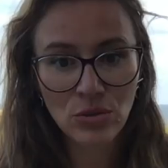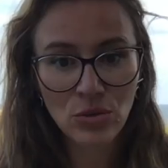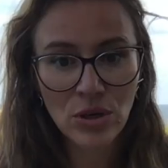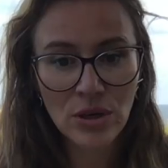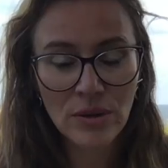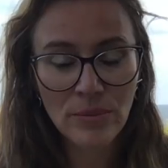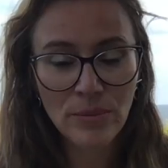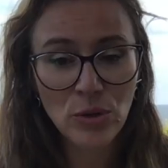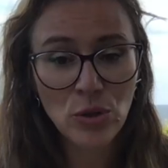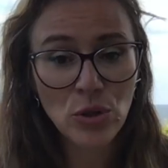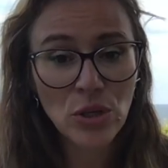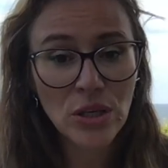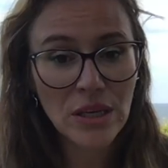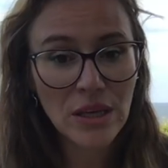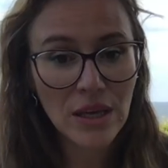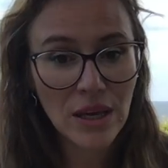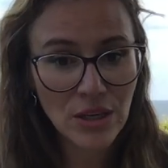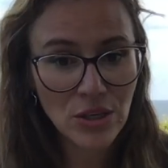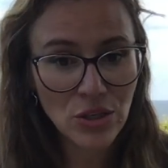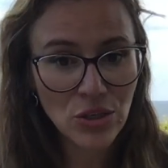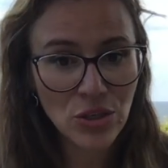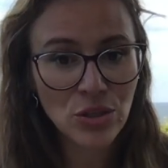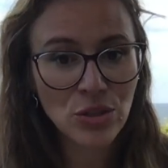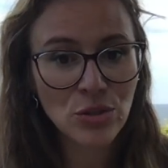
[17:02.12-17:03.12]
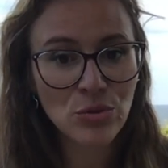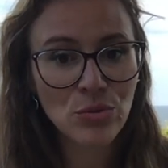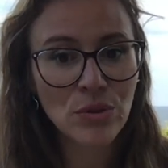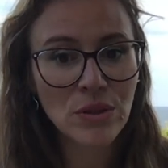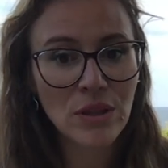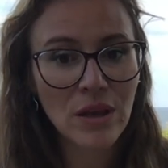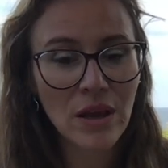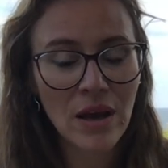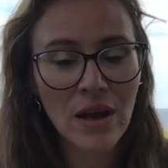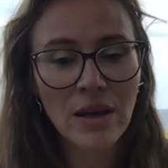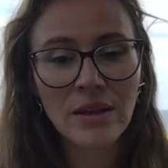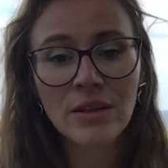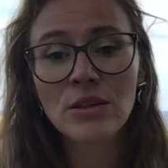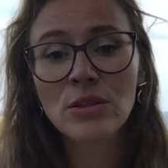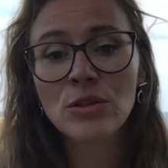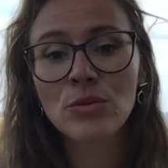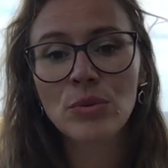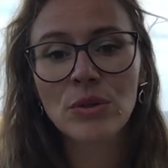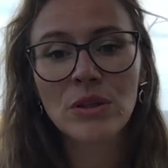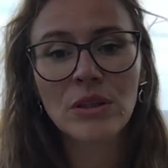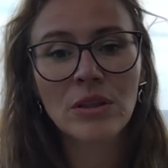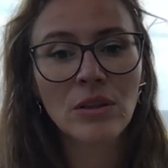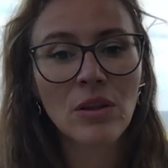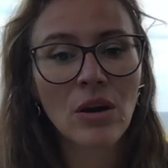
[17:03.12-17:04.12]
your communications with others,
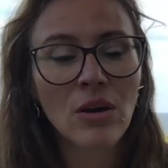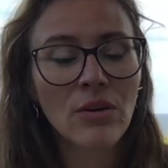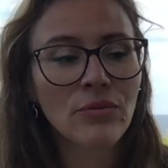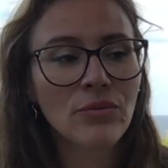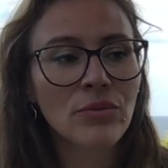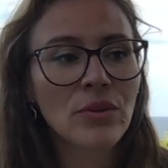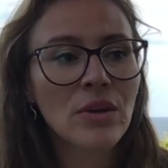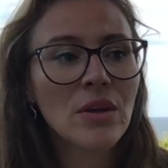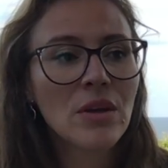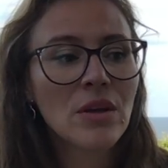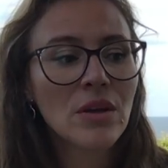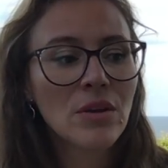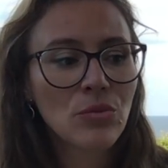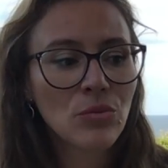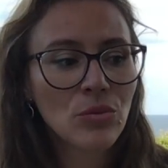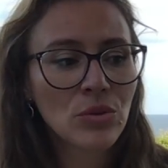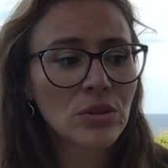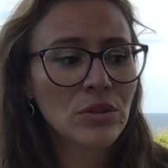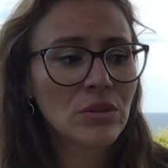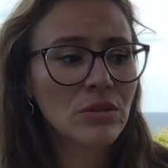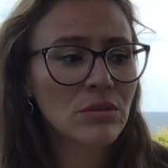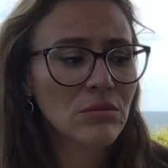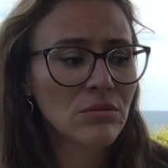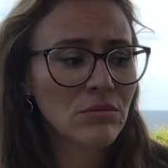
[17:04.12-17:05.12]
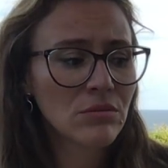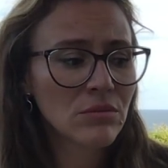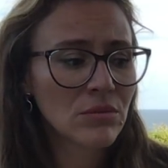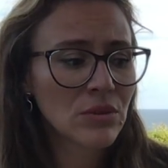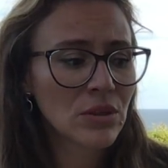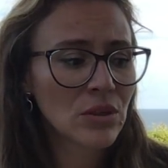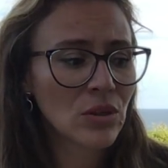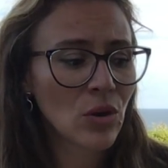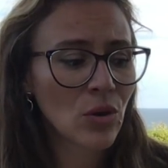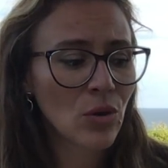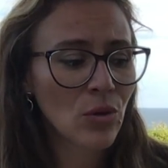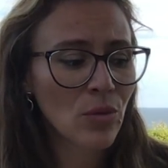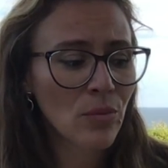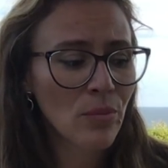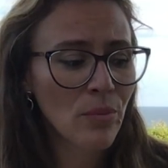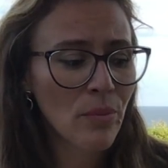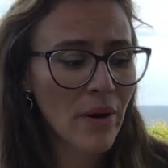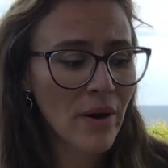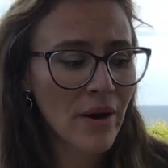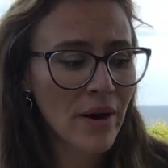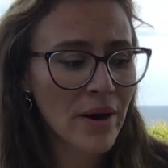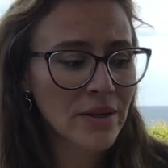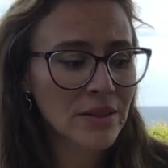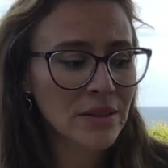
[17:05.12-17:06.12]
with love, with, you know,
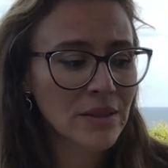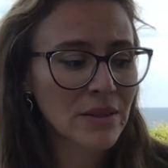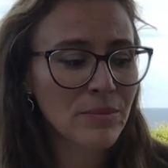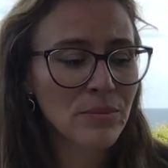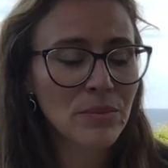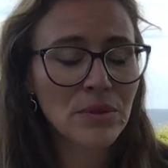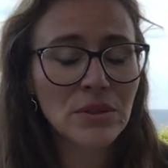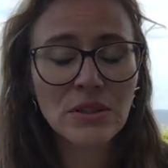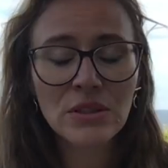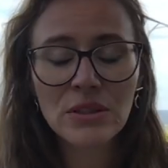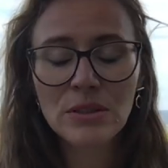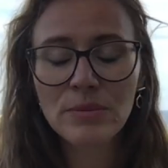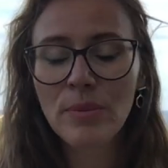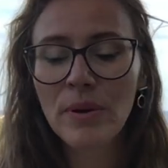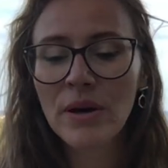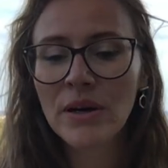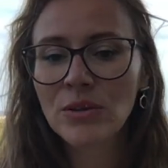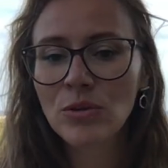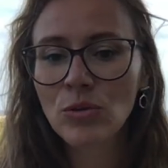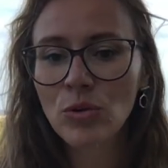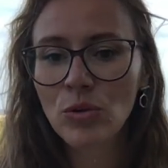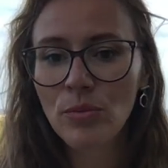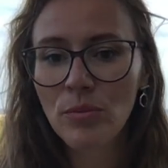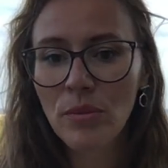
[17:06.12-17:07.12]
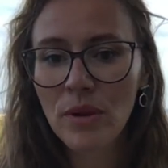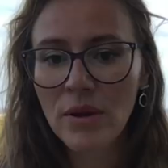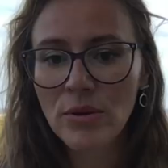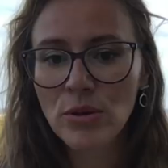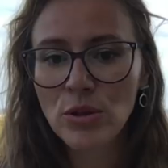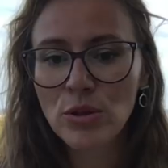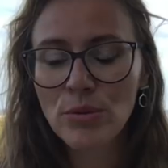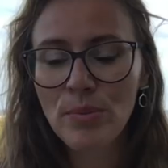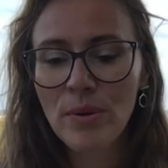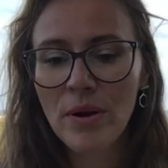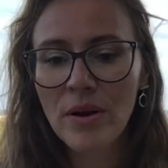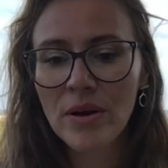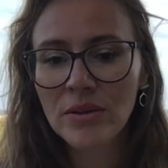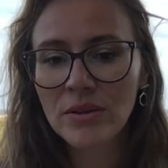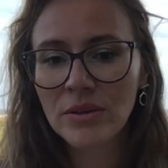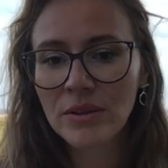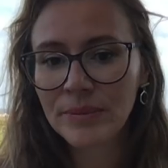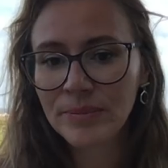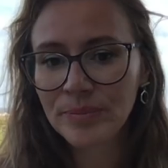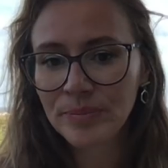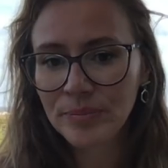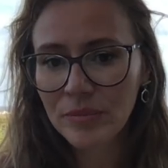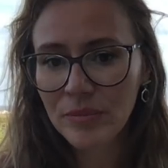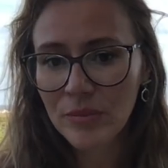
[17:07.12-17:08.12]
partner, business partner, marriage
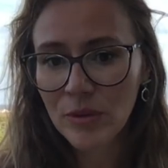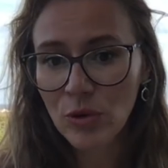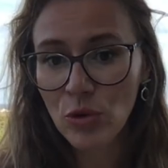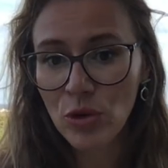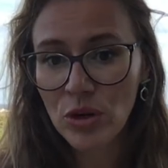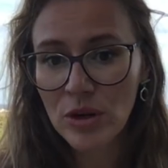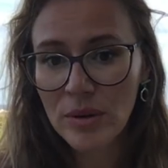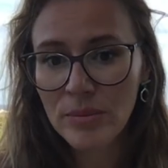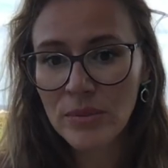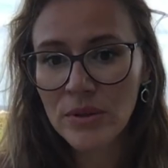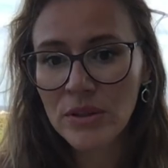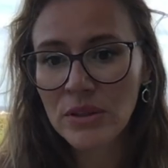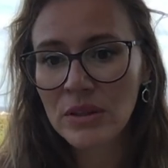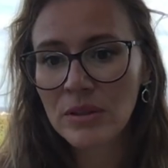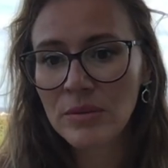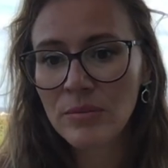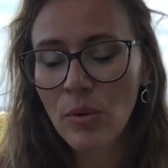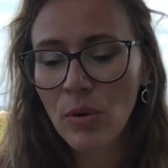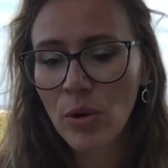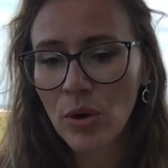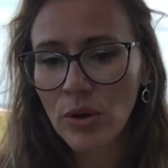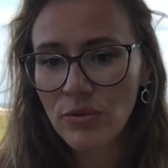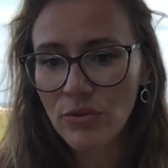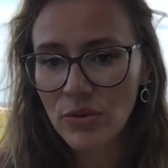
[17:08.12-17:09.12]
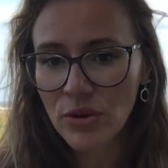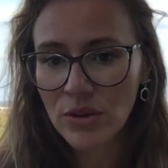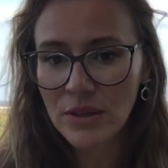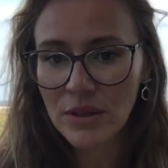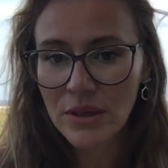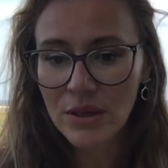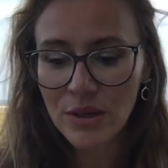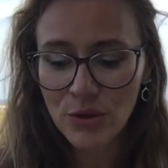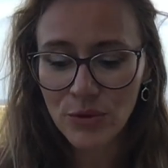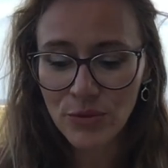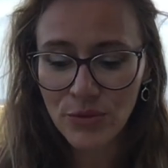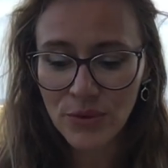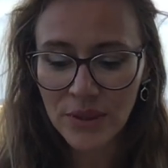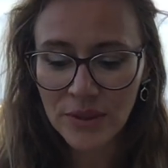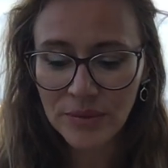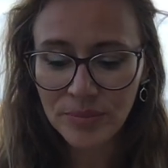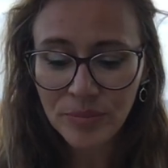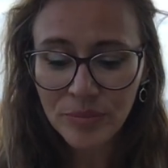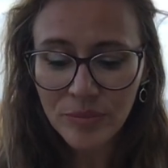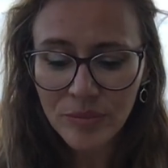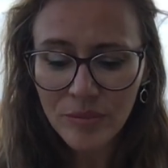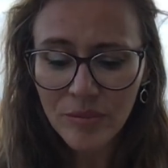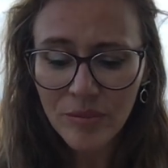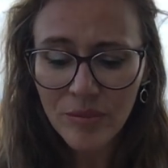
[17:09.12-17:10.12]
partner, or committed boyfriend, girlfriend,
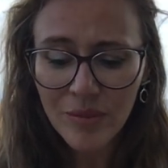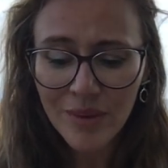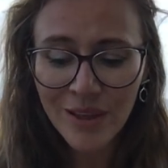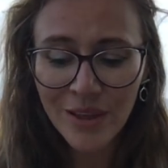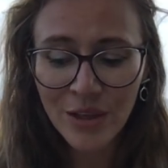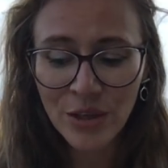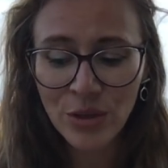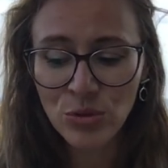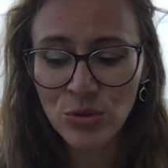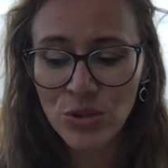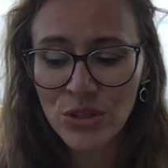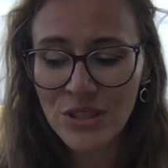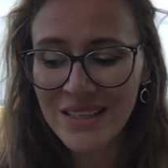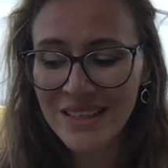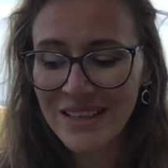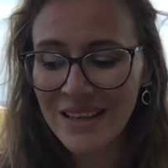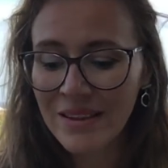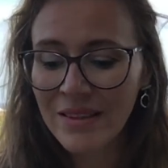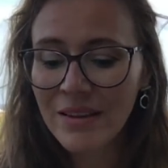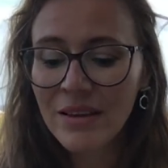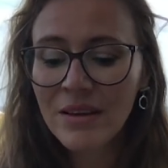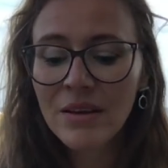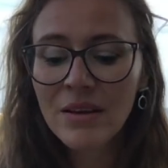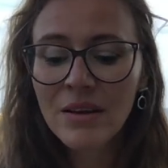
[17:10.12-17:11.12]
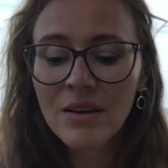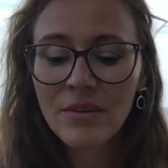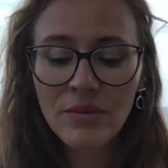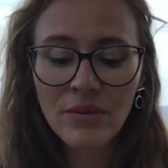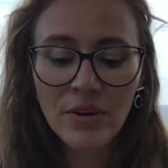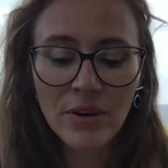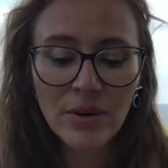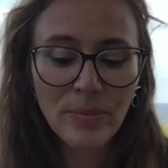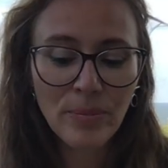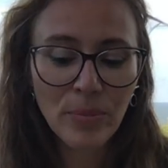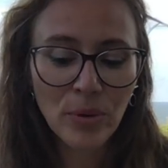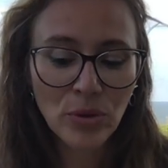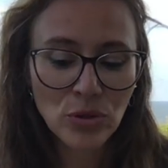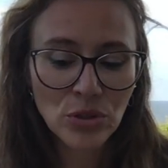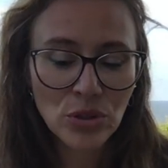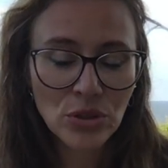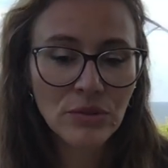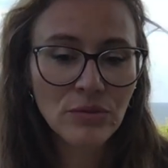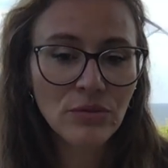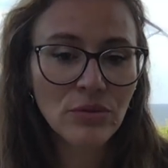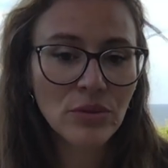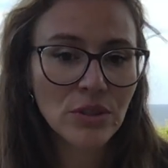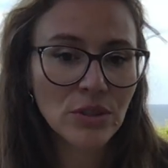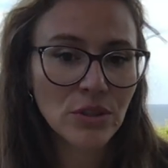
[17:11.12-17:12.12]
you'd see again very
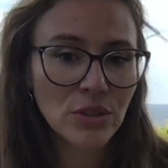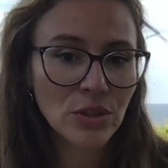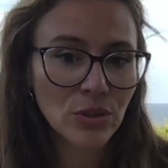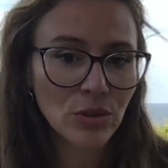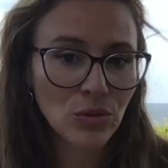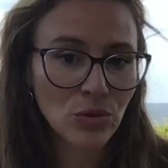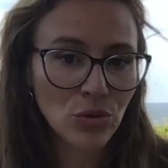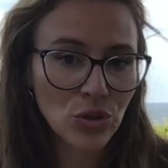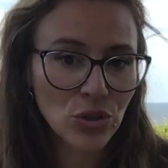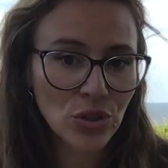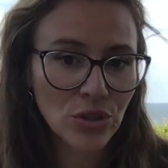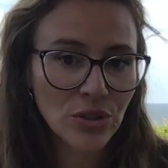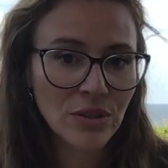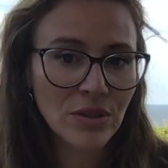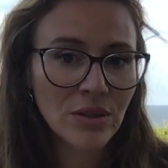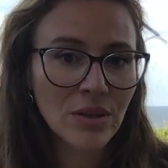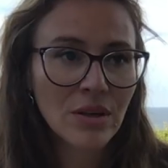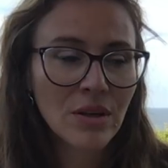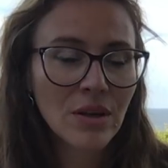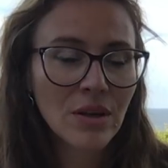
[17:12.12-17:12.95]
positive resolution